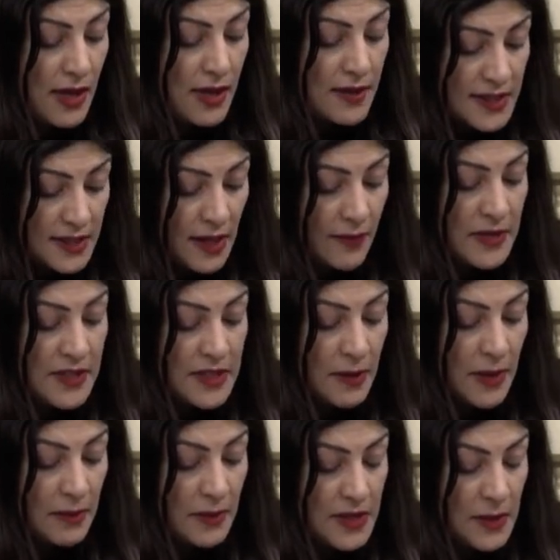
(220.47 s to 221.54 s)
This government's
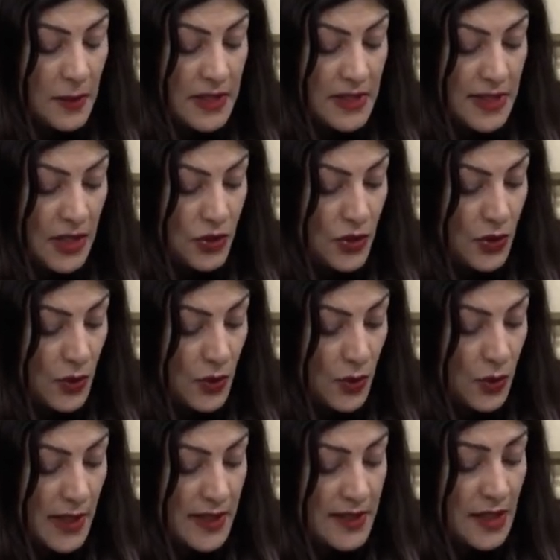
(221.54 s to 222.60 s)
commitment to international
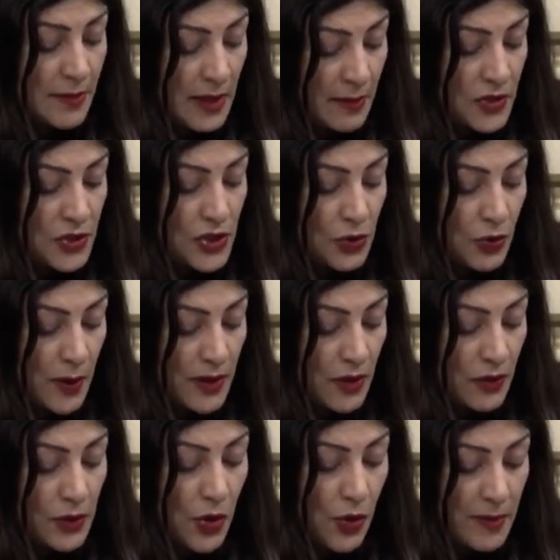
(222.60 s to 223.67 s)
law, its commitment to growing
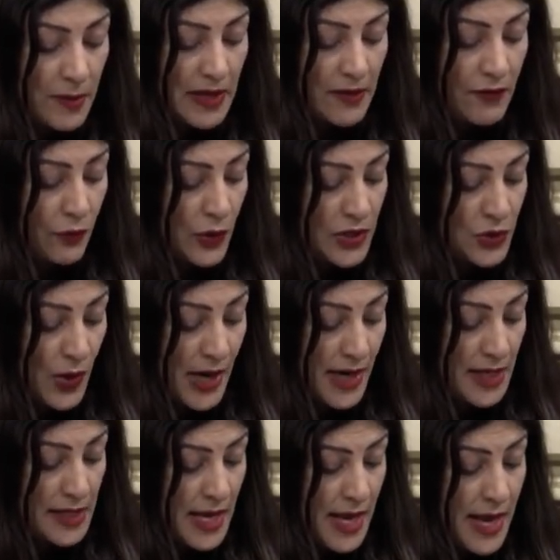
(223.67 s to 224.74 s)
our economy and free
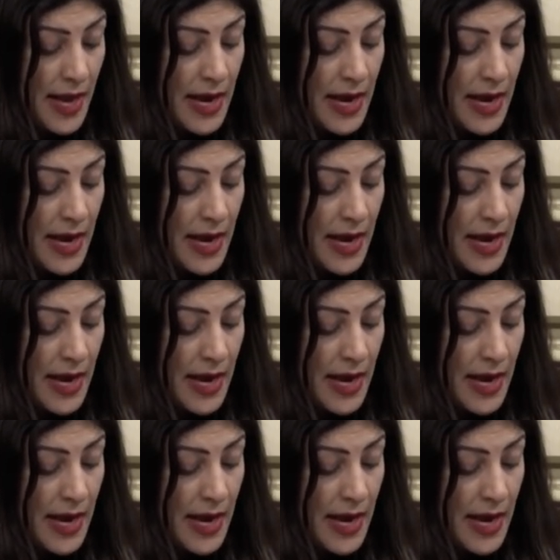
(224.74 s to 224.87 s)
trade,